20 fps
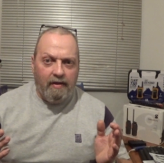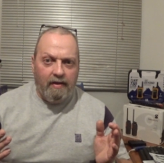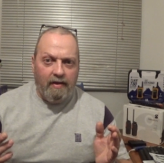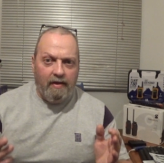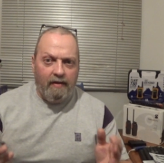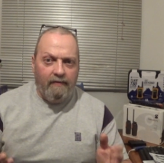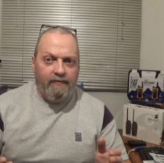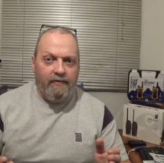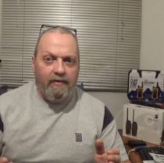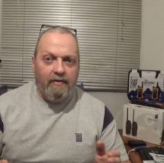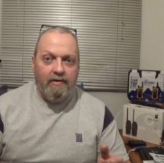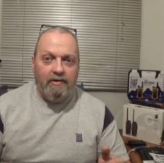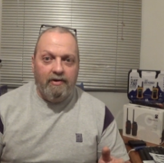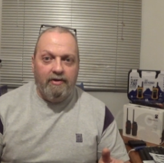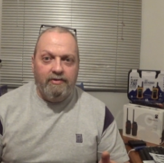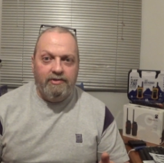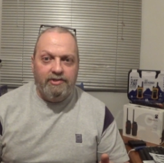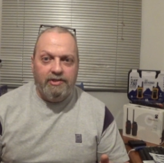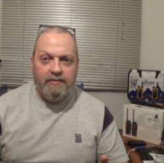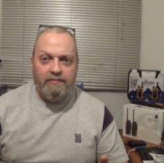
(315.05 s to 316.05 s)
If you're a
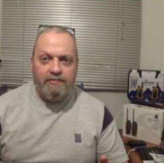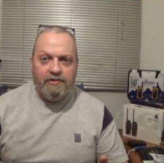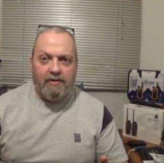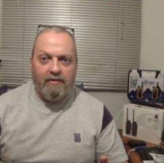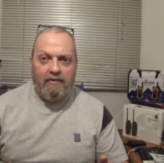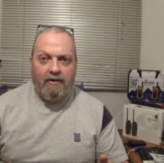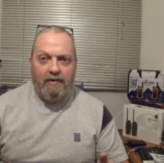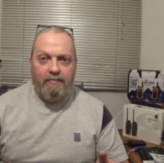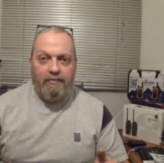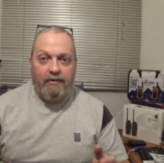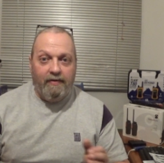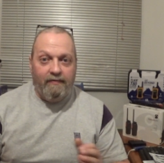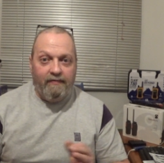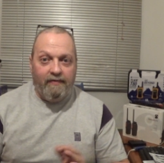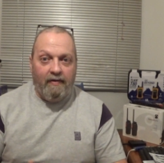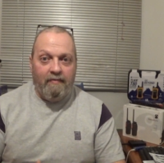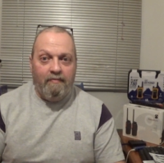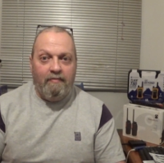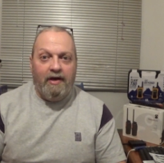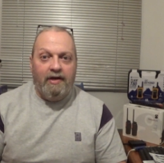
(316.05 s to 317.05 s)
new subscriber, if
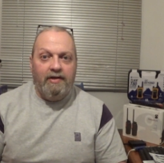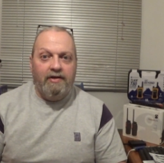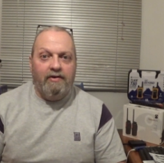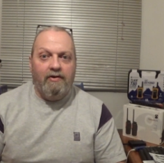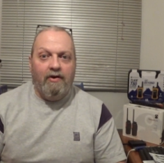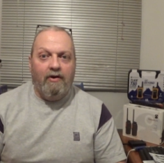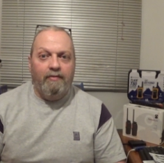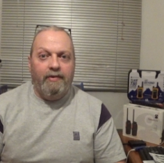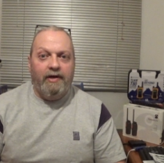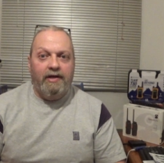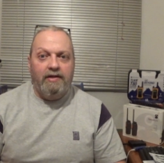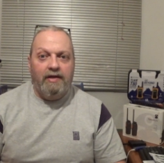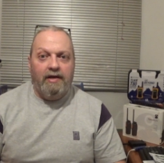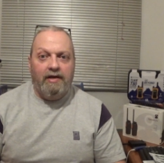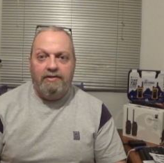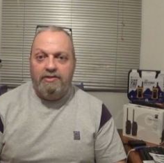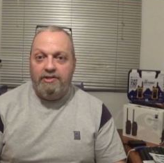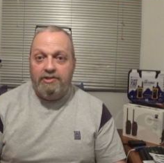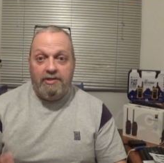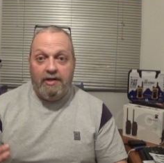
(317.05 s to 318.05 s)
you haven't made a comment
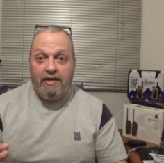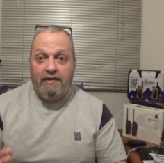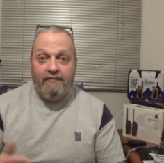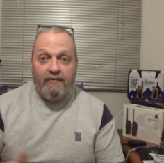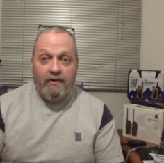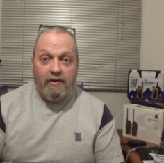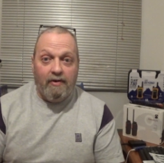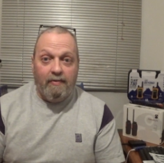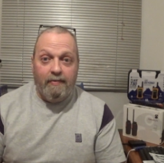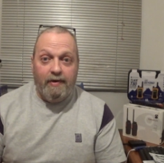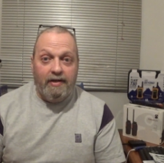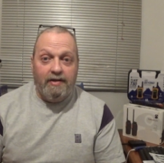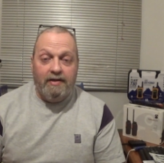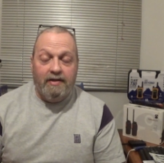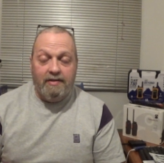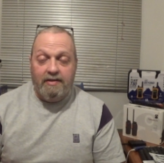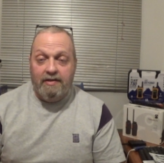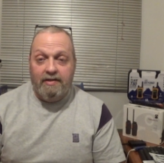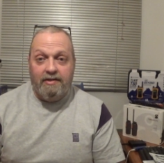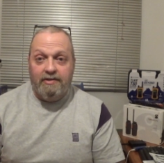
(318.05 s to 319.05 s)
yet, just leave a comment
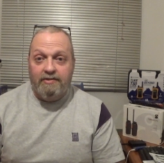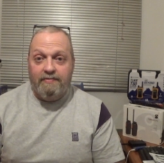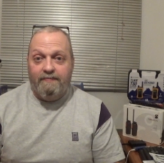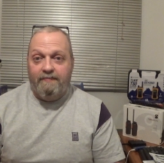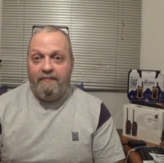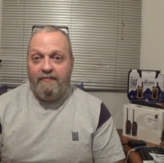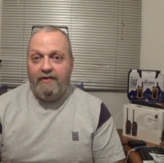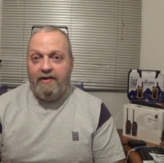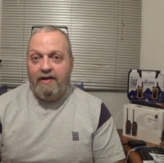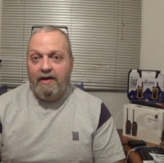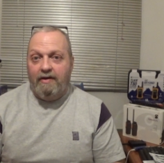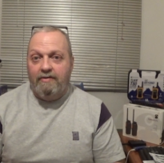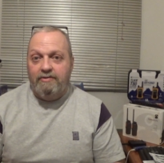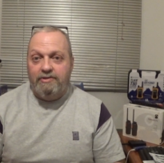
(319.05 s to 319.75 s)
under this video.